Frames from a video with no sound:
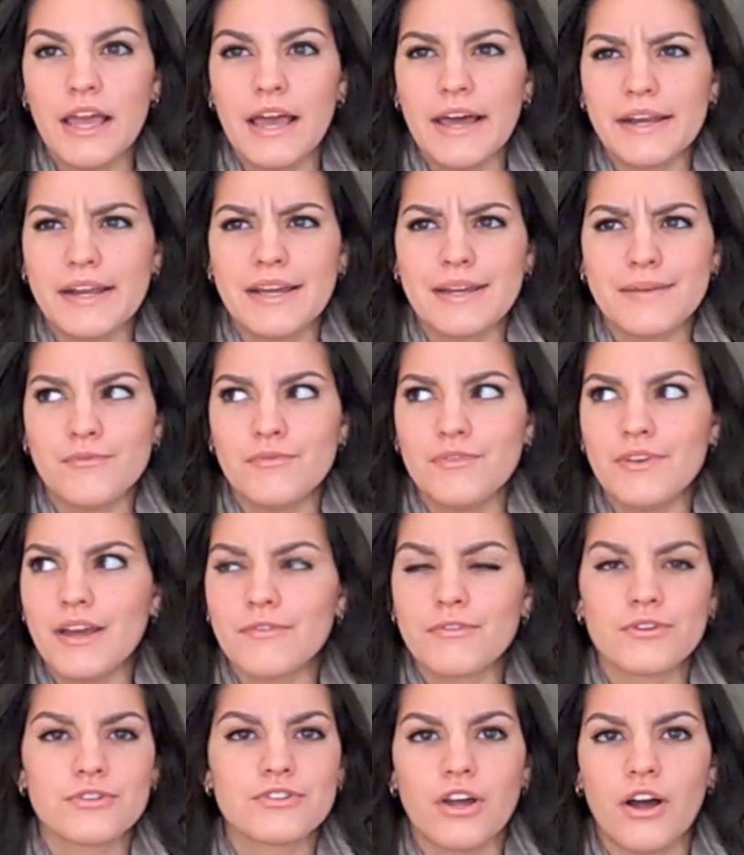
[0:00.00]
and I've
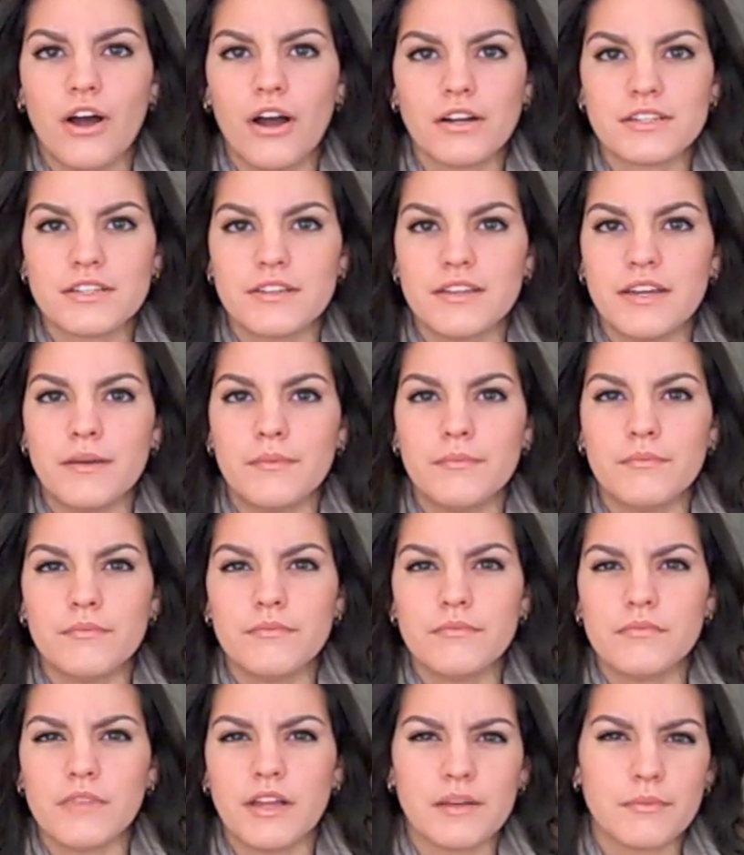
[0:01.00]
never talked to
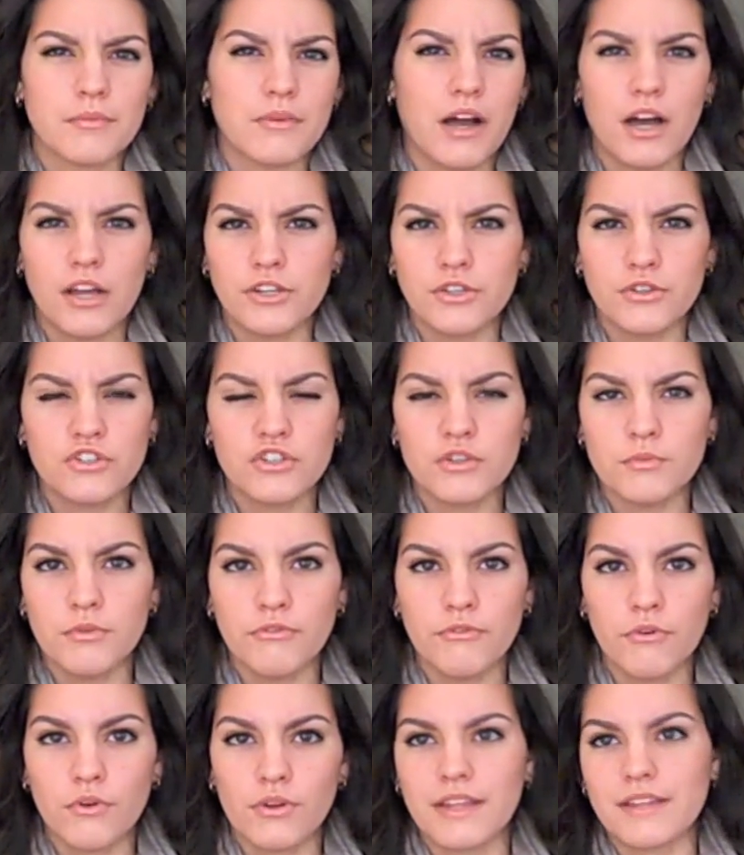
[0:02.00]
them like on YouTube
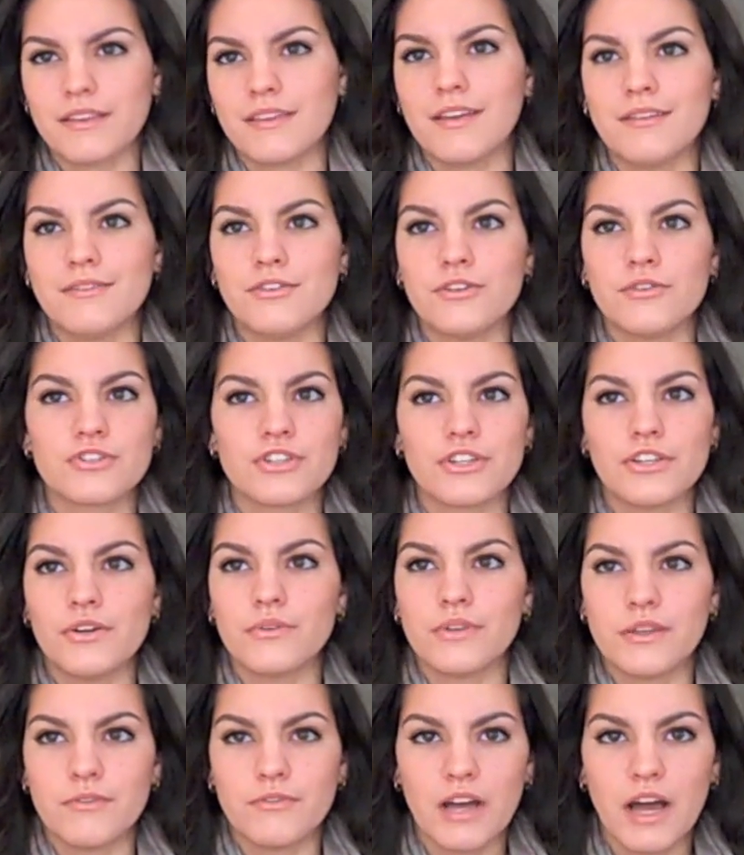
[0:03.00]
before, like they usually
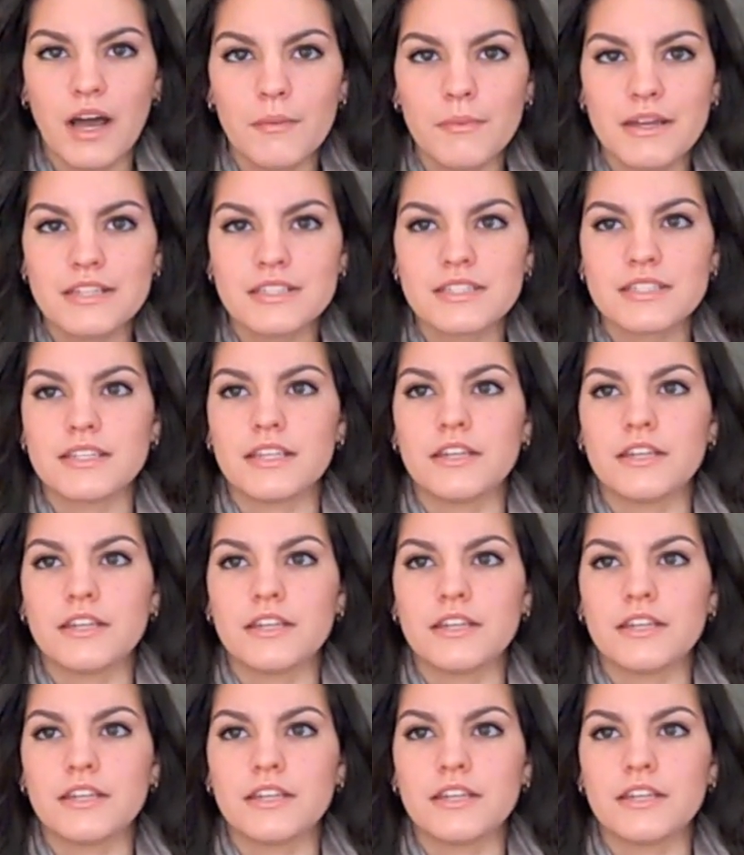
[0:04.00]
don't leave comments,